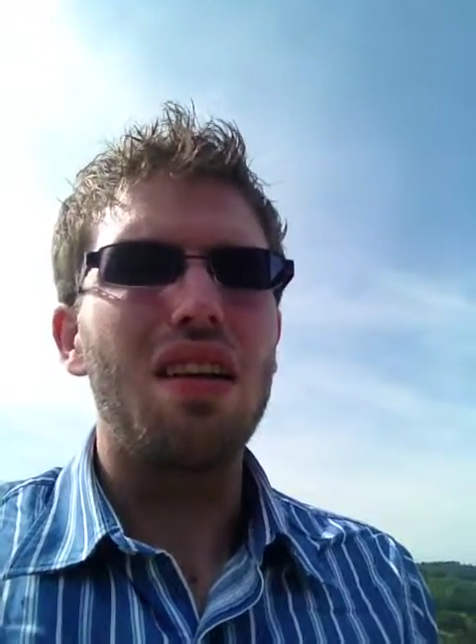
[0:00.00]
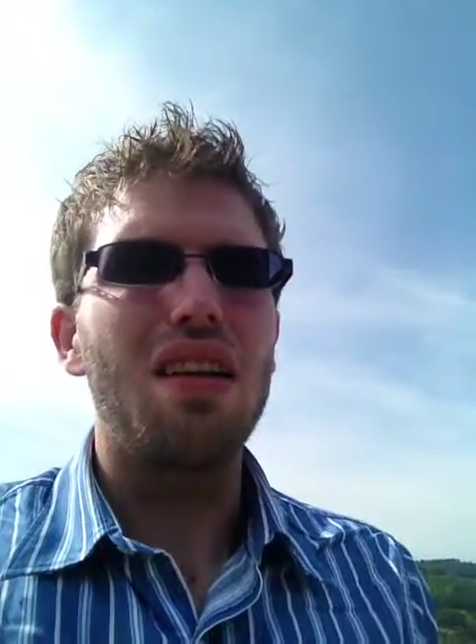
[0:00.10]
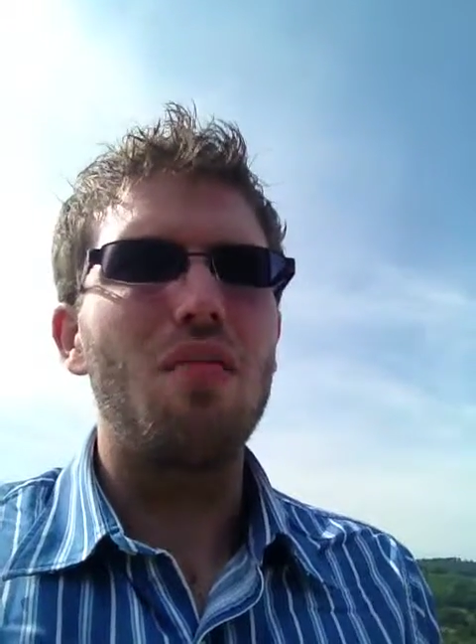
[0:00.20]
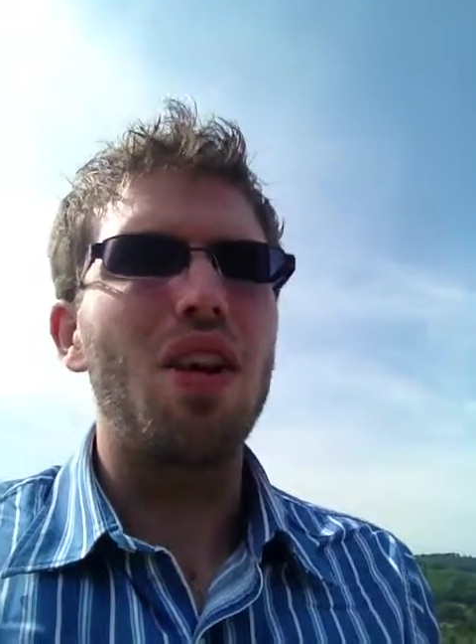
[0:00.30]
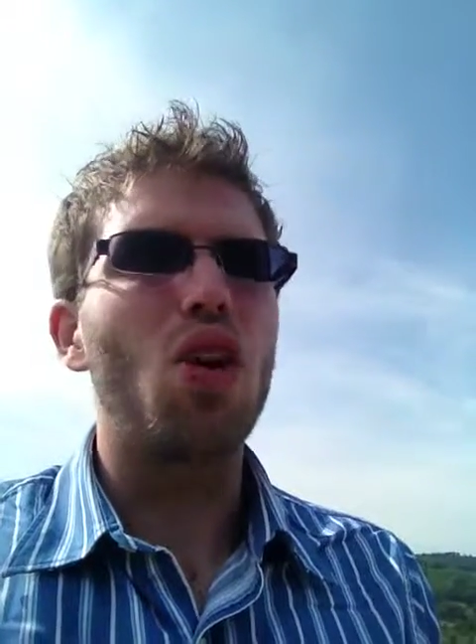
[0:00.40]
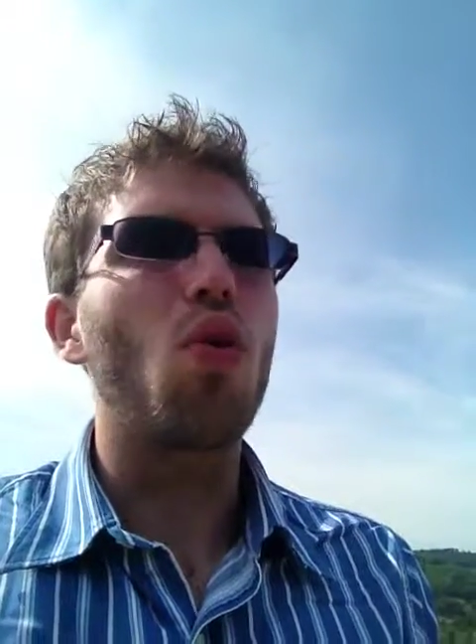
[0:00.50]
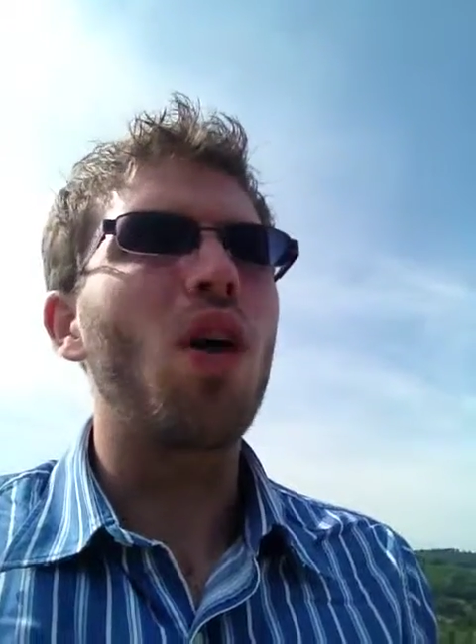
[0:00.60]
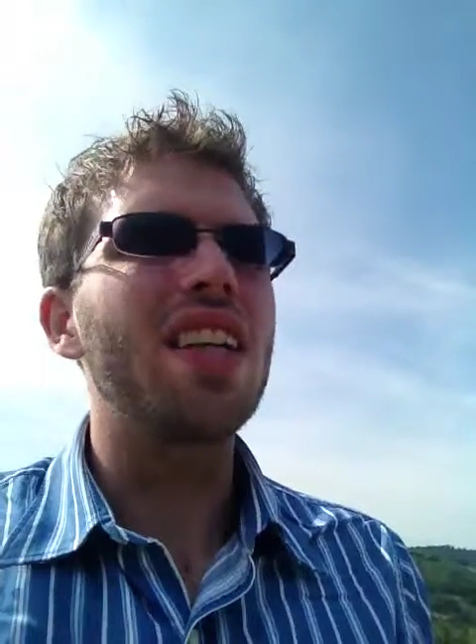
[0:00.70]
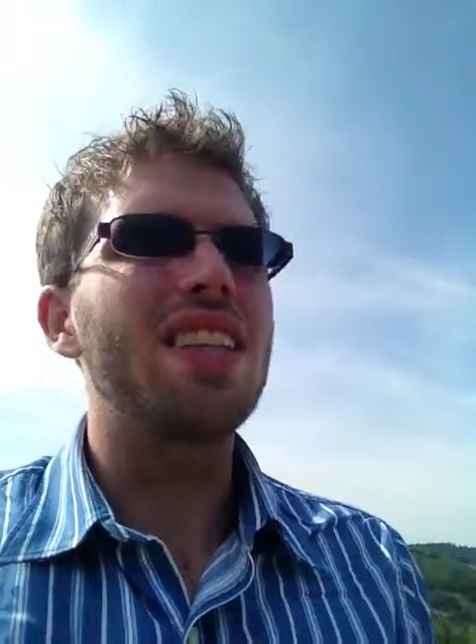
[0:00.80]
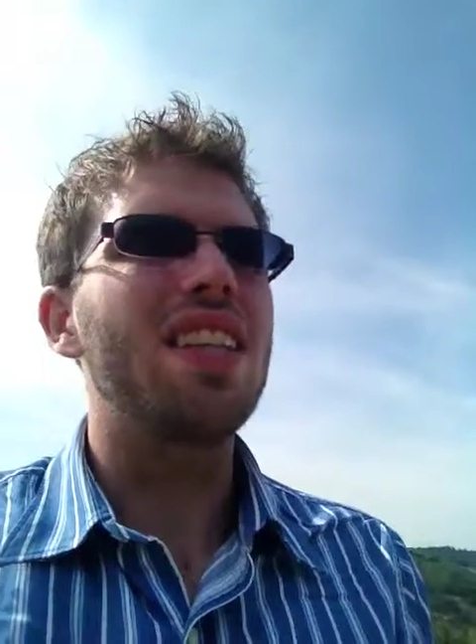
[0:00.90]
The better
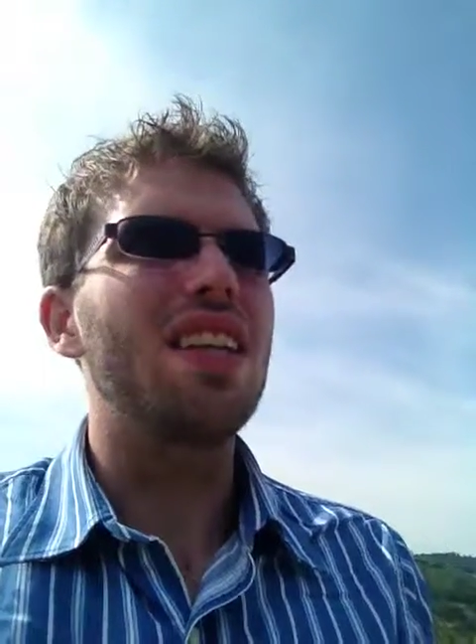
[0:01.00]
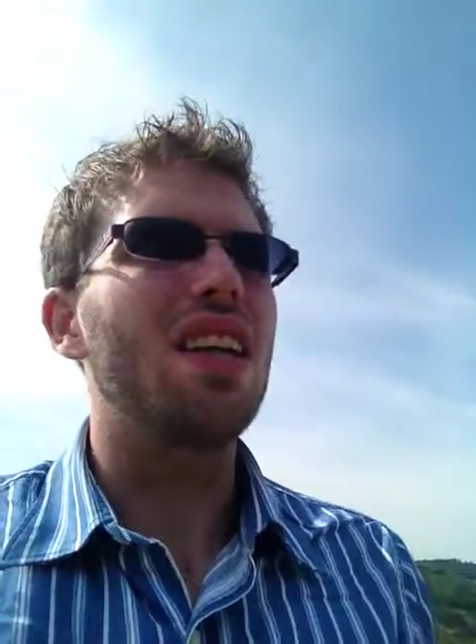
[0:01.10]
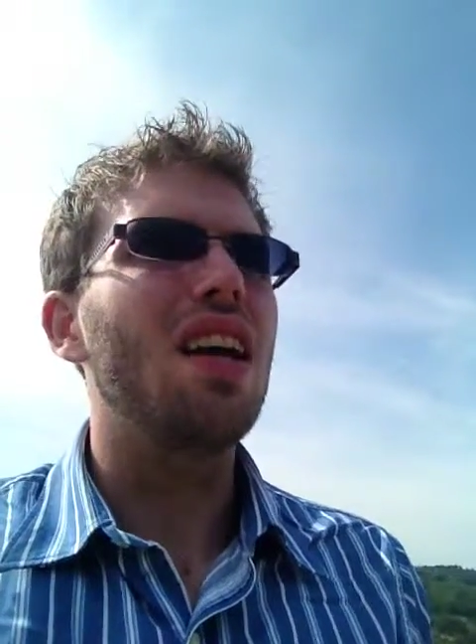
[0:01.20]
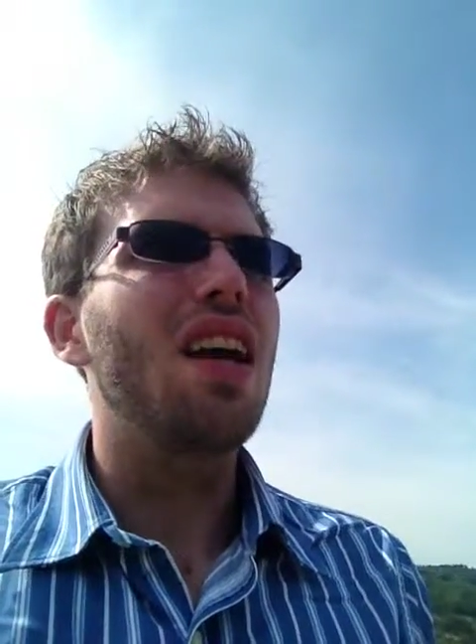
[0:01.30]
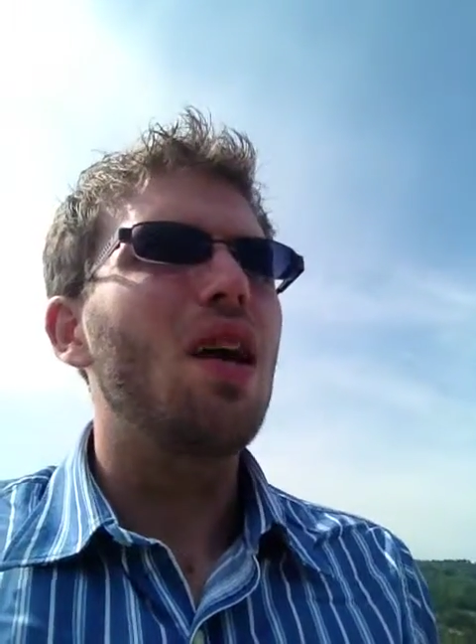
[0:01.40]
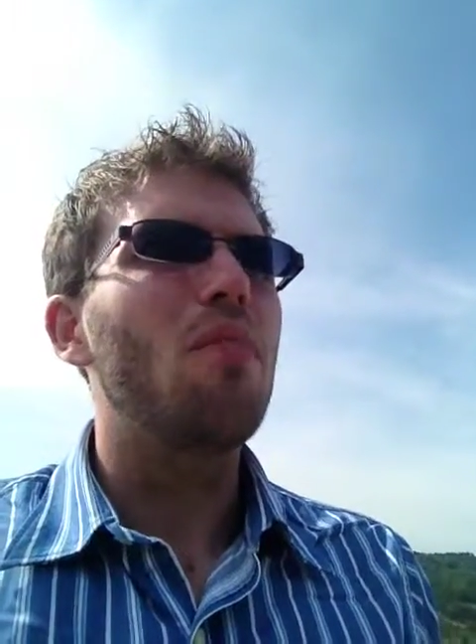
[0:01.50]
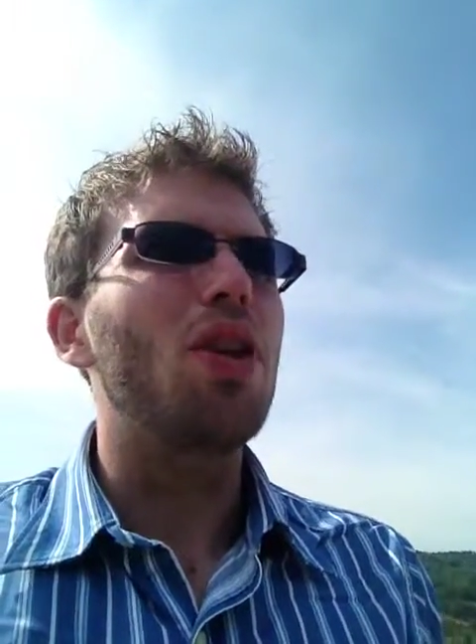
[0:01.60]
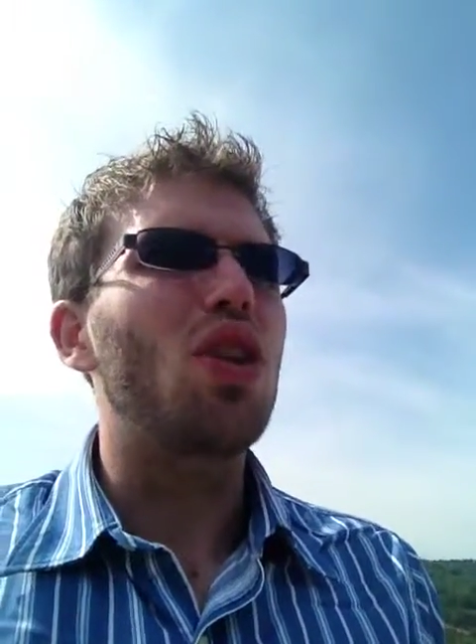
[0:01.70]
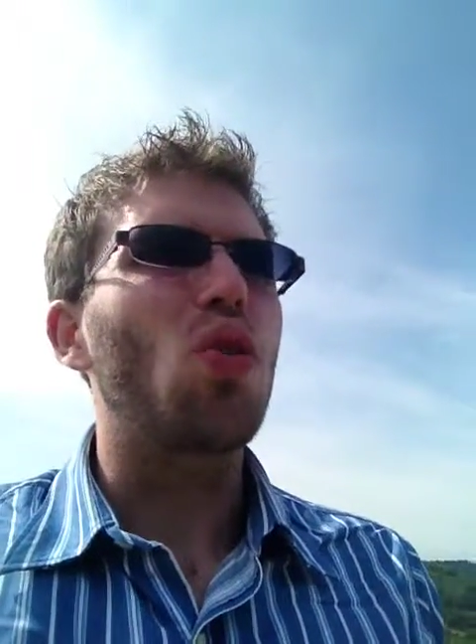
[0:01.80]
quantity, but the